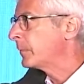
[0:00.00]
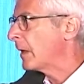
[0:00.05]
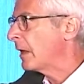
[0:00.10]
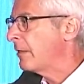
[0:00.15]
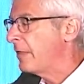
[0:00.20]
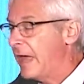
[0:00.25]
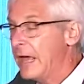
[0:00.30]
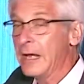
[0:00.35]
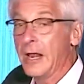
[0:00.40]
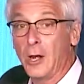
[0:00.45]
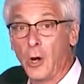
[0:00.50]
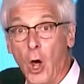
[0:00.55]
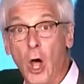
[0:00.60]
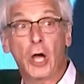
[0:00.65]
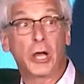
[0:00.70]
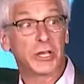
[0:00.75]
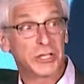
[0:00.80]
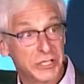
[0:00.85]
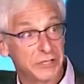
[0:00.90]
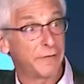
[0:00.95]
Then on
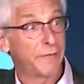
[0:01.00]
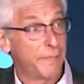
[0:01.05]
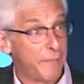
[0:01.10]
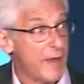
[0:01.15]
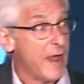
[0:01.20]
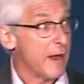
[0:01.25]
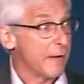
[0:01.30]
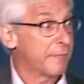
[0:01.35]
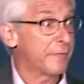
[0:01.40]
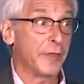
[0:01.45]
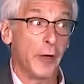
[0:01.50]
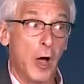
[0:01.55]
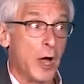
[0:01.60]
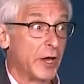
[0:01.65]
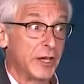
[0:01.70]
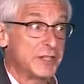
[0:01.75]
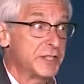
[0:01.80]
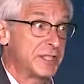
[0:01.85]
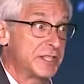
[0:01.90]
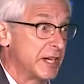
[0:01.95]
August 5th,
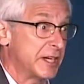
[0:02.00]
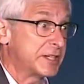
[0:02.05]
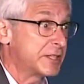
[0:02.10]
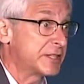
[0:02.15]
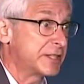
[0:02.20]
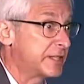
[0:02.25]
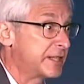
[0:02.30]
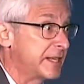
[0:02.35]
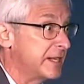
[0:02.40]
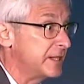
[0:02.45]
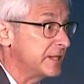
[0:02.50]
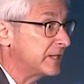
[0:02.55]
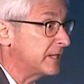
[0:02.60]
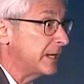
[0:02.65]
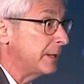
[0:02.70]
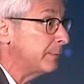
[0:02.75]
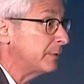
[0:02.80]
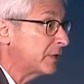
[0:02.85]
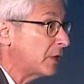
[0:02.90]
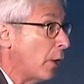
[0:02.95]
August 6th didn't
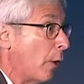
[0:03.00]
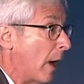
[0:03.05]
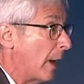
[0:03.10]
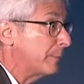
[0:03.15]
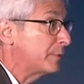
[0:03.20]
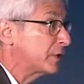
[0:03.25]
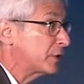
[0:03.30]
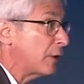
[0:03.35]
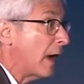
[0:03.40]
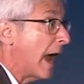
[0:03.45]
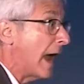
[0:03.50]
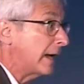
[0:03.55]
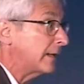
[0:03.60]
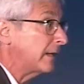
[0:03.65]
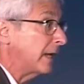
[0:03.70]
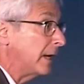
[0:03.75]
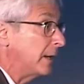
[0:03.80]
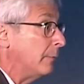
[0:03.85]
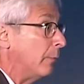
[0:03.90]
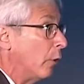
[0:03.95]
seem so abstract
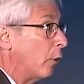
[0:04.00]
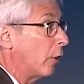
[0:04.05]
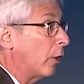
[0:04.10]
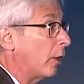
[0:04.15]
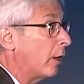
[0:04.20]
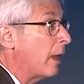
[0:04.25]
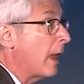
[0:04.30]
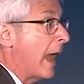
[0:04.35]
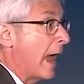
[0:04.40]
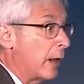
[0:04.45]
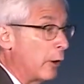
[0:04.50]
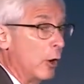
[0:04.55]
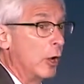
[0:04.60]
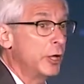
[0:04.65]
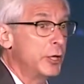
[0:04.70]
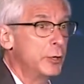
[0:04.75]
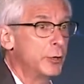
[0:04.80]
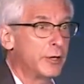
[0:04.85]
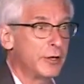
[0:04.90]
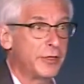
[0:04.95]
anymore, and all
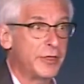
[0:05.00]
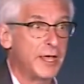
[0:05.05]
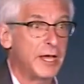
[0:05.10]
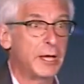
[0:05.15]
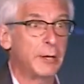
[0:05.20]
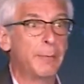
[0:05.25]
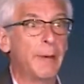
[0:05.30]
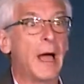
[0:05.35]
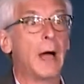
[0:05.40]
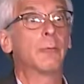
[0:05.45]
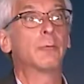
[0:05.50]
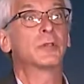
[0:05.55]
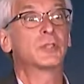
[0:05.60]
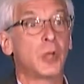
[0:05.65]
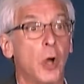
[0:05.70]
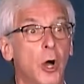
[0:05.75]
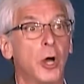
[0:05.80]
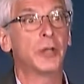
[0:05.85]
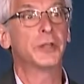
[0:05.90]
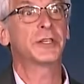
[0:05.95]
you could think about was
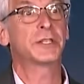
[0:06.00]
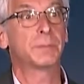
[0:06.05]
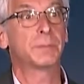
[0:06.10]
all the